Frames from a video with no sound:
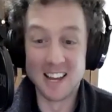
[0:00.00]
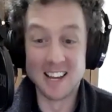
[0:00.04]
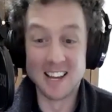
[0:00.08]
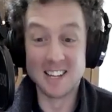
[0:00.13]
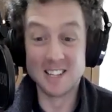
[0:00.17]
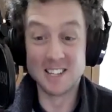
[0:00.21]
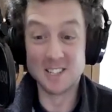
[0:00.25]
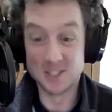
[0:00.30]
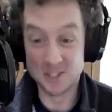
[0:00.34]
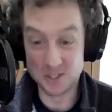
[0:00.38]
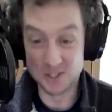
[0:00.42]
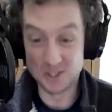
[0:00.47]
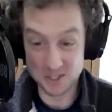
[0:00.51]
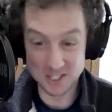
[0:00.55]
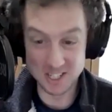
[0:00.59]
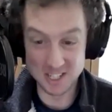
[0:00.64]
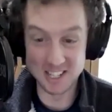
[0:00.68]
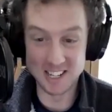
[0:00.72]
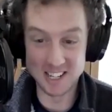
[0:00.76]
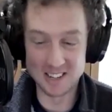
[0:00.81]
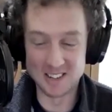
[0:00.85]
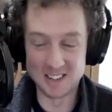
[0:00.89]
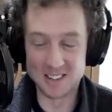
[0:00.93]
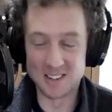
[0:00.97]
So
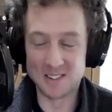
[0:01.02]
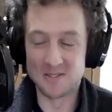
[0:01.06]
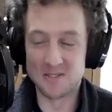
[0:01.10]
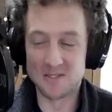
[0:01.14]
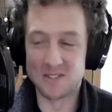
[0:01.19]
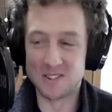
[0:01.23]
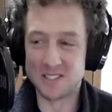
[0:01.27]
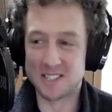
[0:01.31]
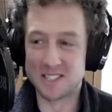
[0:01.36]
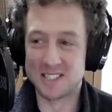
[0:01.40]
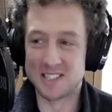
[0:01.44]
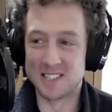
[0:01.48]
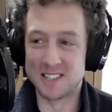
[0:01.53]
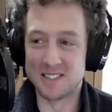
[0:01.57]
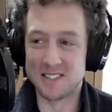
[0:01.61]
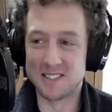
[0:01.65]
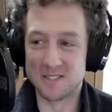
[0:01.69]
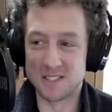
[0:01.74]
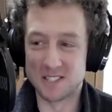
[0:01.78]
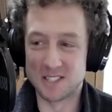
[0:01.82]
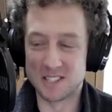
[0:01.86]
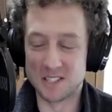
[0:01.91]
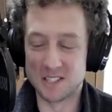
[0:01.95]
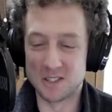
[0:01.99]
shearing was
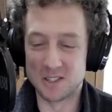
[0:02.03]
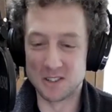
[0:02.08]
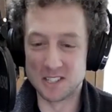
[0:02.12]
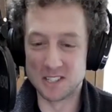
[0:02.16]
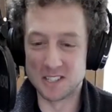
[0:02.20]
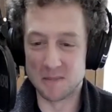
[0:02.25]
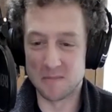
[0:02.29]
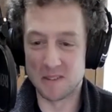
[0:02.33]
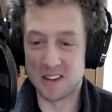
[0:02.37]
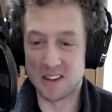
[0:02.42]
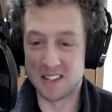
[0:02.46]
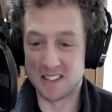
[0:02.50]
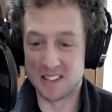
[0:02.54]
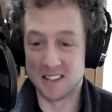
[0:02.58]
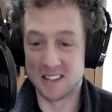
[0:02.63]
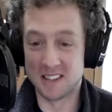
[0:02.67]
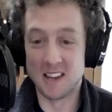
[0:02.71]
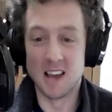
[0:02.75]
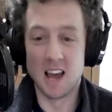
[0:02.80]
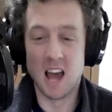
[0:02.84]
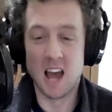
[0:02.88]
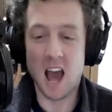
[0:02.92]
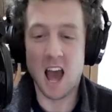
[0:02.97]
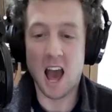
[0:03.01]
the choice I made.
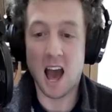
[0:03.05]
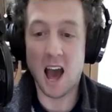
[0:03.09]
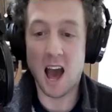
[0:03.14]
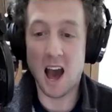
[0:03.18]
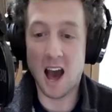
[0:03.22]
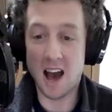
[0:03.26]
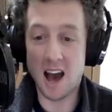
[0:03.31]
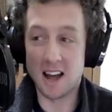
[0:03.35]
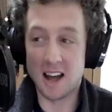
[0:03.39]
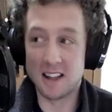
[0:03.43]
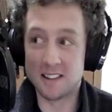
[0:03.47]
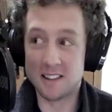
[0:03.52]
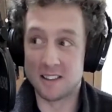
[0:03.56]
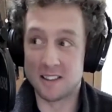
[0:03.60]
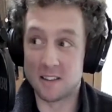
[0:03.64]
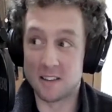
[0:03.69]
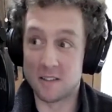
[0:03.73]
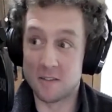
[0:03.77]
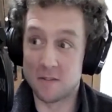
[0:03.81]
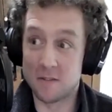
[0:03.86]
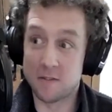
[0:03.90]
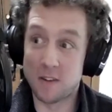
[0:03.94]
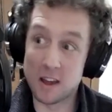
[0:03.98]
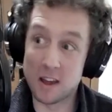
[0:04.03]
And
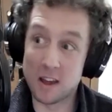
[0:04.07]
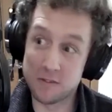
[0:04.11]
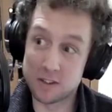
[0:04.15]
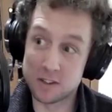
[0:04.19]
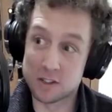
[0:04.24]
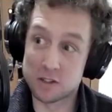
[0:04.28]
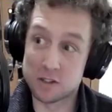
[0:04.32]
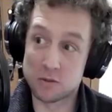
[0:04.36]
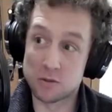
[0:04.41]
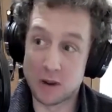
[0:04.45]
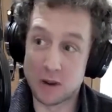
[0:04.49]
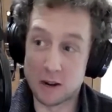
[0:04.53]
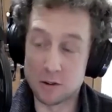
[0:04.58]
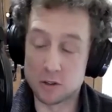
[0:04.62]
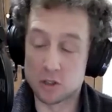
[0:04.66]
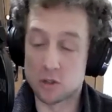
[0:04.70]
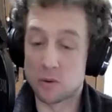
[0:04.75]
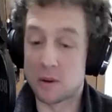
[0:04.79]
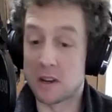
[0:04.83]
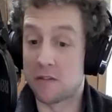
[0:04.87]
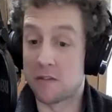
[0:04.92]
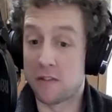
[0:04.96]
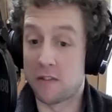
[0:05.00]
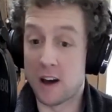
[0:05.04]
5 years, so when I was
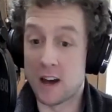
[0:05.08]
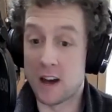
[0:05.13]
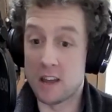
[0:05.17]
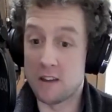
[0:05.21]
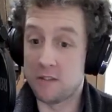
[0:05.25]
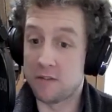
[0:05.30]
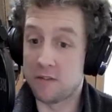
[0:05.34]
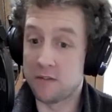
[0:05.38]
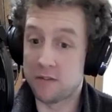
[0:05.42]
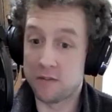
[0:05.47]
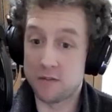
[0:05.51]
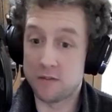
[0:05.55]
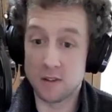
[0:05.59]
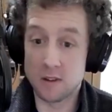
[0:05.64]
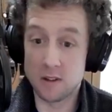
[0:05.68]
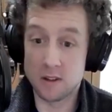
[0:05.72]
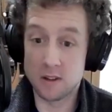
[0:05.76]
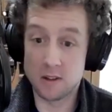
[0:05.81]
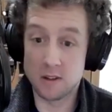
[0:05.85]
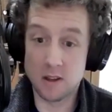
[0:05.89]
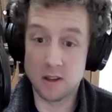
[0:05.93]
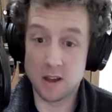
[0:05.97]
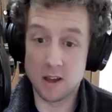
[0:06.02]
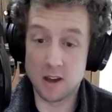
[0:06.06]
25,
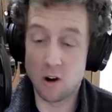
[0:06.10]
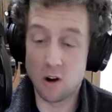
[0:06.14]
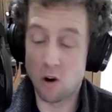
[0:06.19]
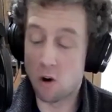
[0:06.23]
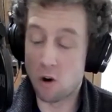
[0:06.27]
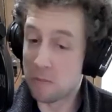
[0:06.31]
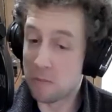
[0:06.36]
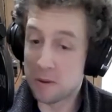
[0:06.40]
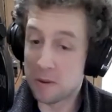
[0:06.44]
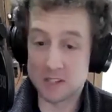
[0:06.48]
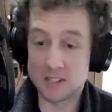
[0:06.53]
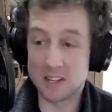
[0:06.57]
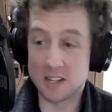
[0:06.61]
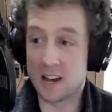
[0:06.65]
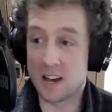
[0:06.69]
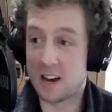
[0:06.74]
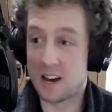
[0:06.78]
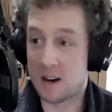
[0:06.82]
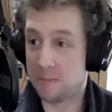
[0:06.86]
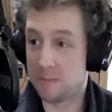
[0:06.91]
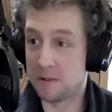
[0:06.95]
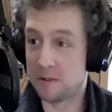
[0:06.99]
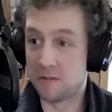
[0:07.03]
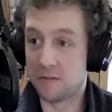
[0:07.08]
it all basically
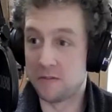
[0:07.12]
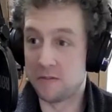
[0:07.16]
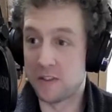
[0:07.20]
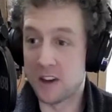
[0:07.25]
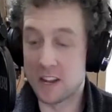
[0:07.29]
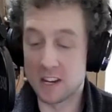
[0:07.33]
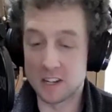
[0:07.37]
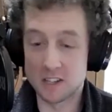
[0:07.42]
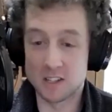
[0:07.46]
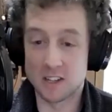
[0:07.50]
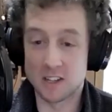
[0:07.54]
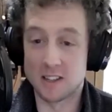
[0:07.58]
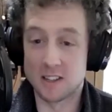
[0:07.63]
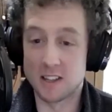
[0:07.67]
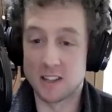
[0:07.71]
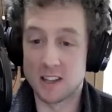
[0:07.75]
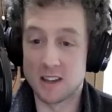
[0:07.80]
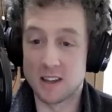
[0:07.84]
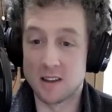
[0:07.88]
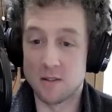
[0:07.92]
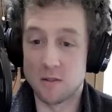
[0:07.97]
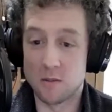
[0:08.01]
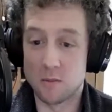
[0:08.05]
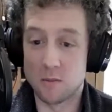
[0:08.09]
happened very
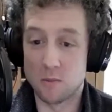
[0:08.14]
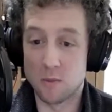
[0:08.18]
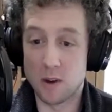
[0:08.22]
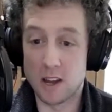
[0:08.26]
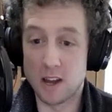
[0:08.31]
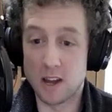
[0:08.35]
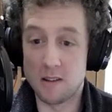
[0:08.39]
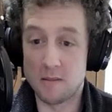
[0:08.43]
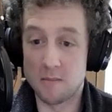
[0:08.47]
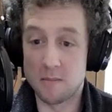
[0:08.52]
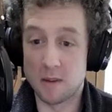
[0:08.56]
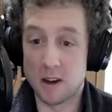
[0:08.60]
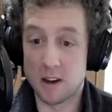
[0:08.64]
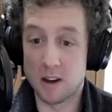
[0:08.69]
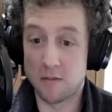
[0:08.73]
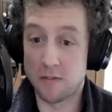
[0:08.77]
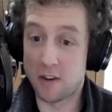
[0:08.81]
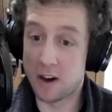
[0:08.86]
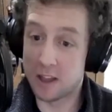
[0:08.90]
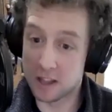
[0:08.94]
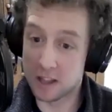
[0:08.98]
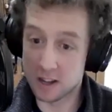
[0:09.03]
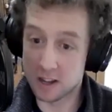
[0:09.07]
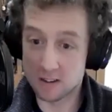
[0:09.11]
suddenly when my
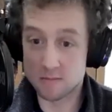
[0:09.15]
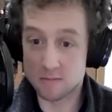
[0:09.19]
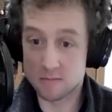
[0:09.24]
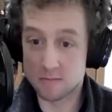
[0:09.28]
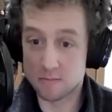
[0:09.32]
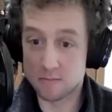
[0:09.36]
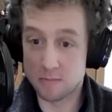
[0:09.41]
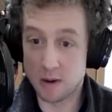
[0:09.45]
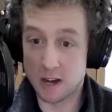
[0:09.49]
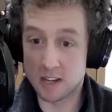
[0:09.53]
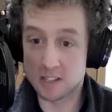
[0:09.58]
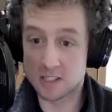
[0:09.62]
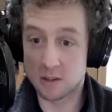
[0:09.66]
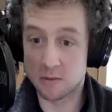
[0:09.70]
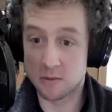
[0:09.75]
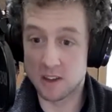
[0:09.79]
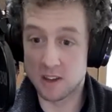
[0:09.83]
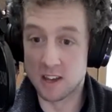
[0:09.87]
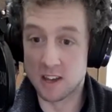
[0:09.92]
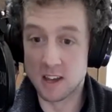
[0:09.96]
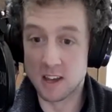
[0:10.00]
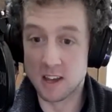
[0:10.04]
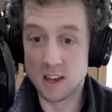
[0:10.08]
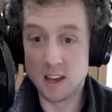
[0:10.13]
father passed
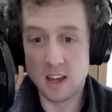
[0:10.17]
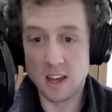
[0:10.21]
away.